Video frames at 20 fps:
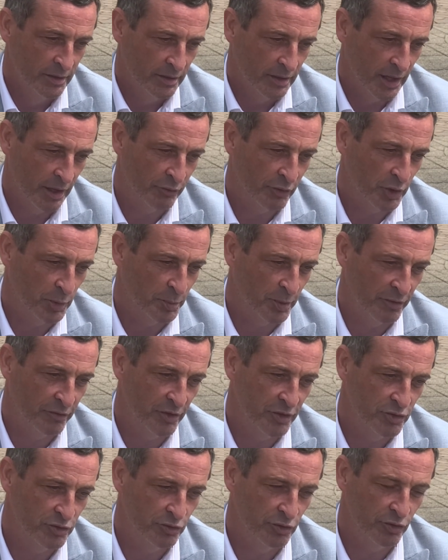I've got the
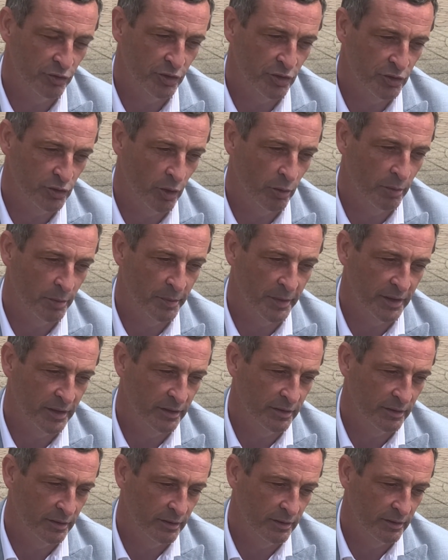privilege of doing the job of
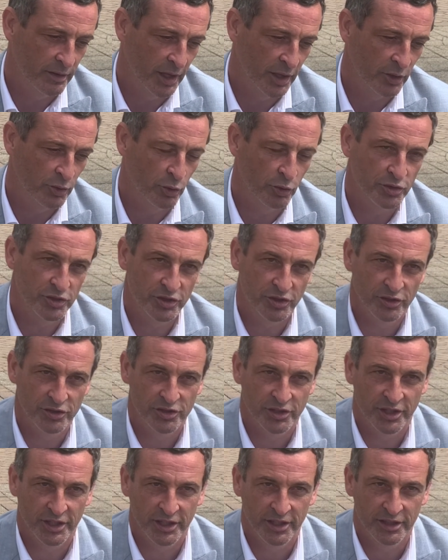being head coach at Dundee
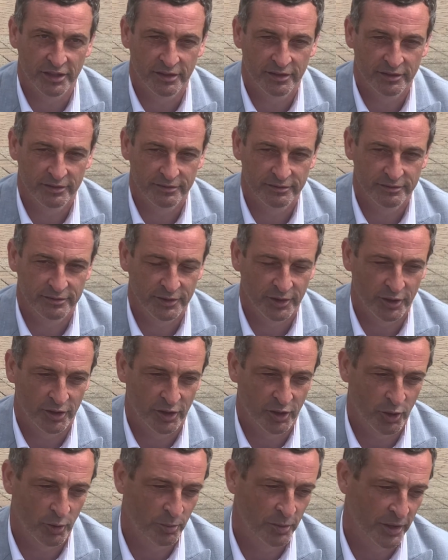United, you know, a
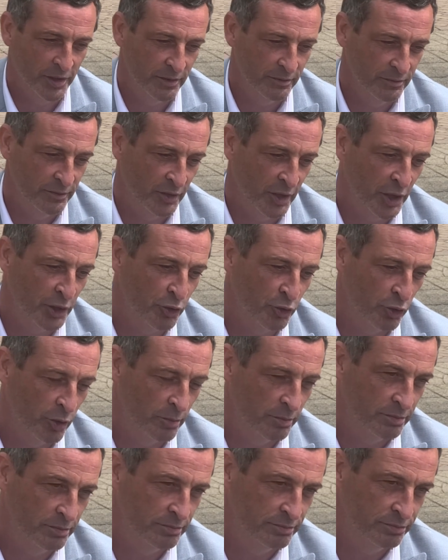club that, you know, I grew up
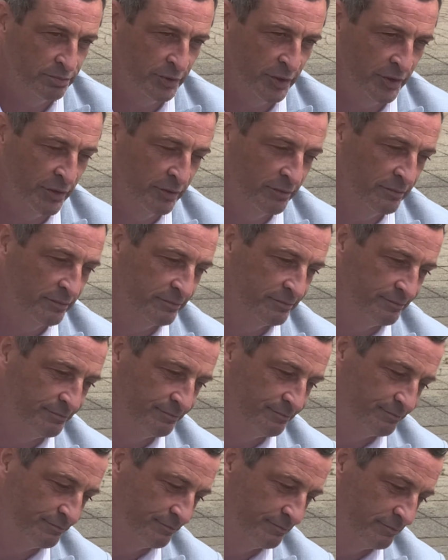with.
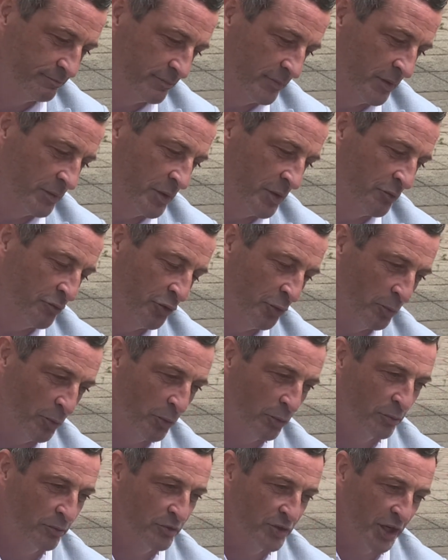I was a
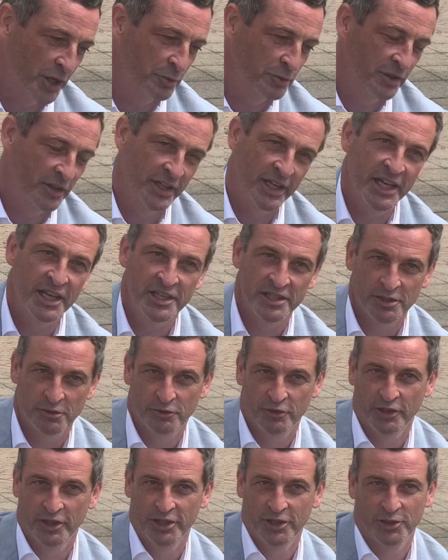football child of the 80s,
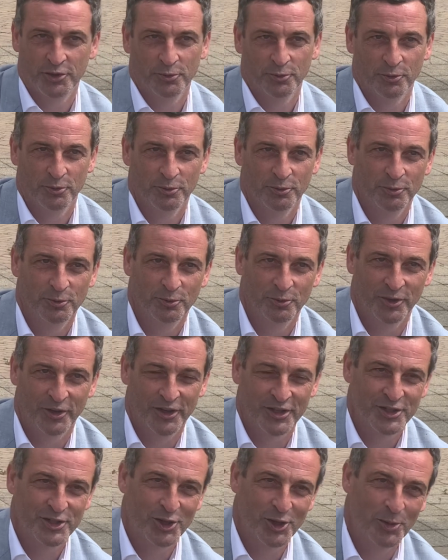if you like, where
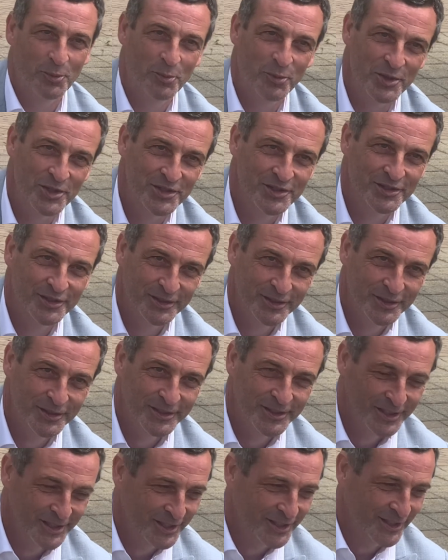this club was
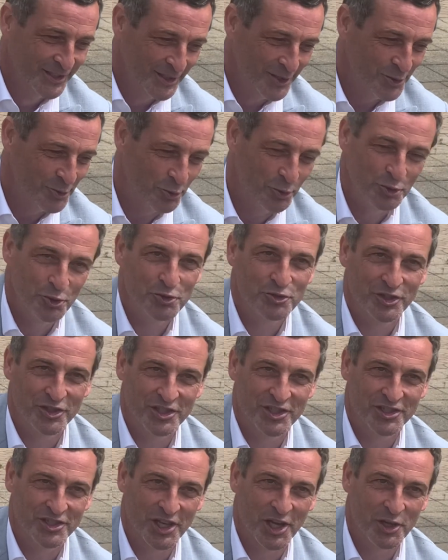hugely
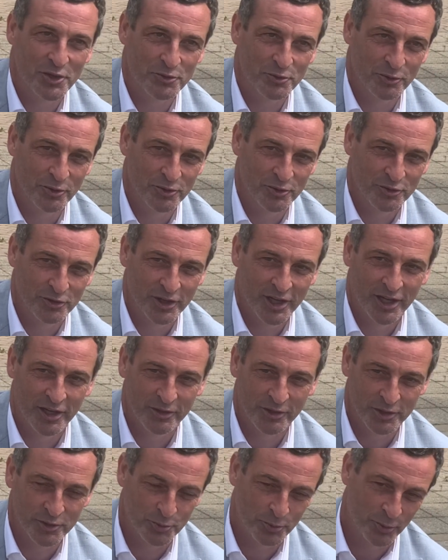successful, and so that
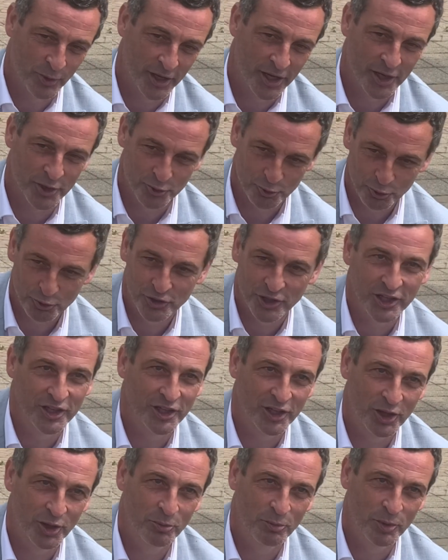is where I associate the
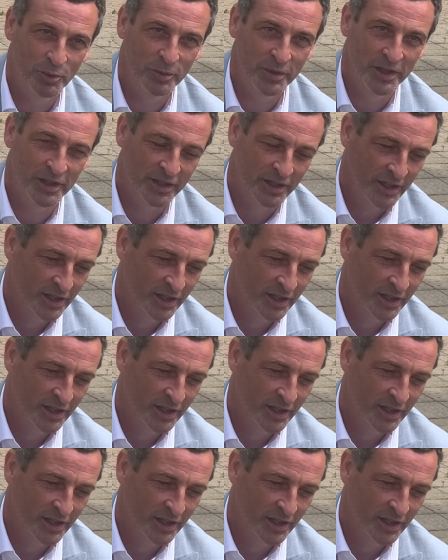club with being.